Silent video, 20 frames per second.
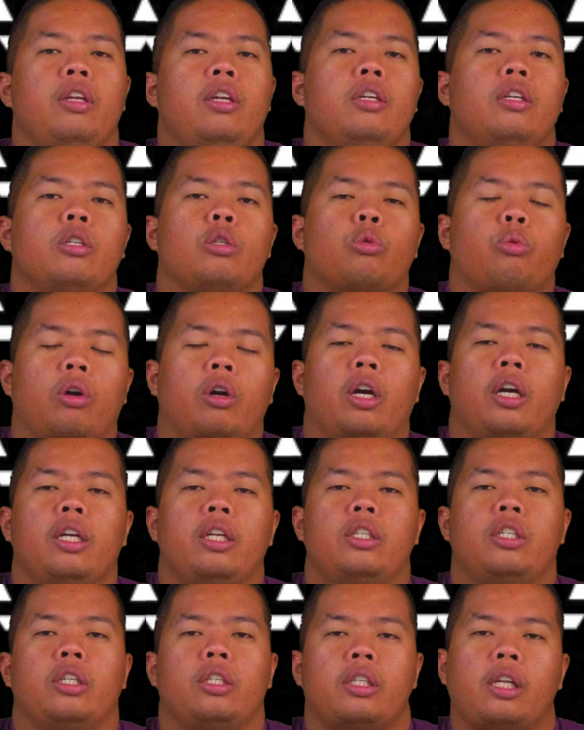the square
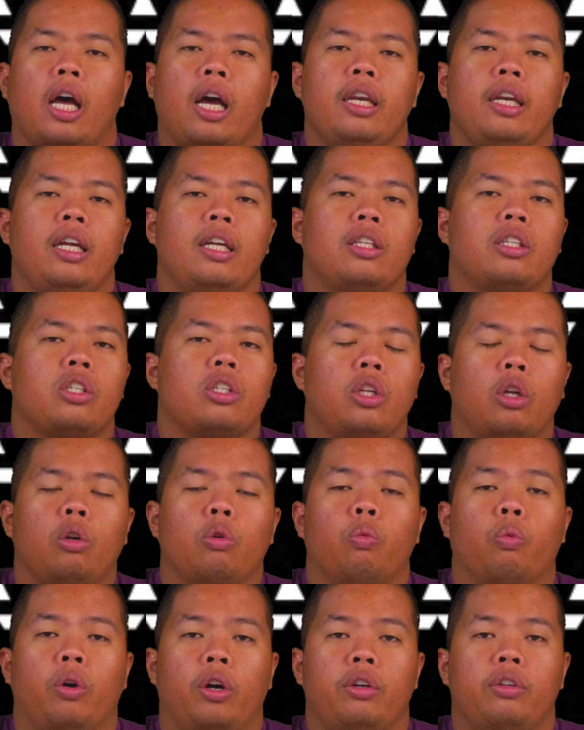edge design, it's
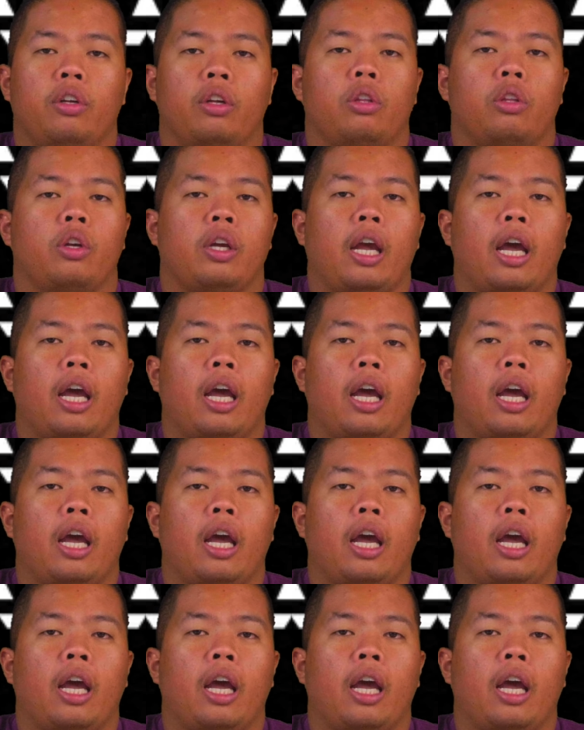still worth it to